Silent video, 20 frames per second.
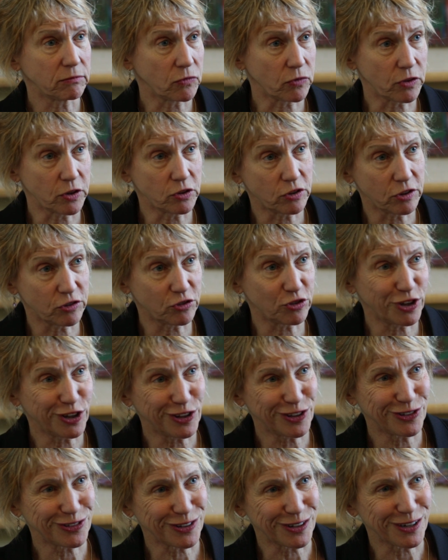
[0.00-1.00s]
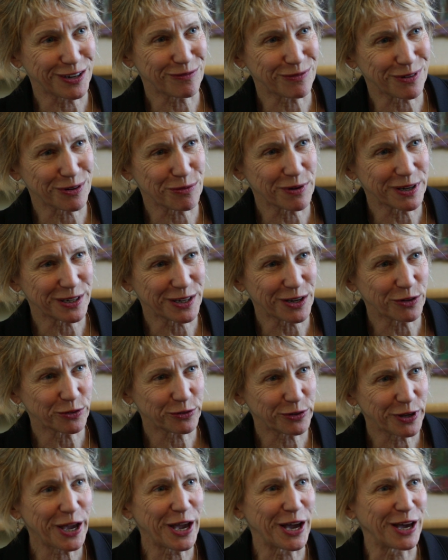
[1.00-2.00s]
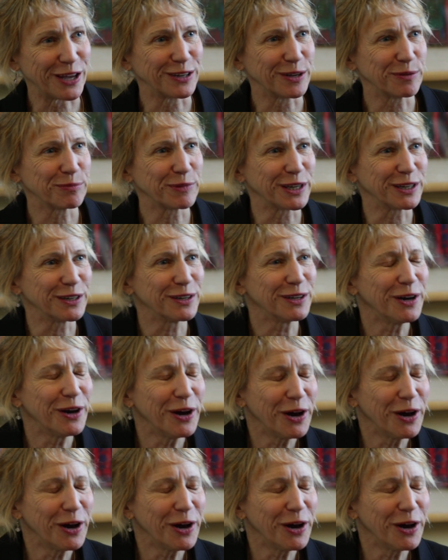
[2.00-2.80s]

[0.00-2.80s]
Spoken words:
the disease that everyone else had. I mean,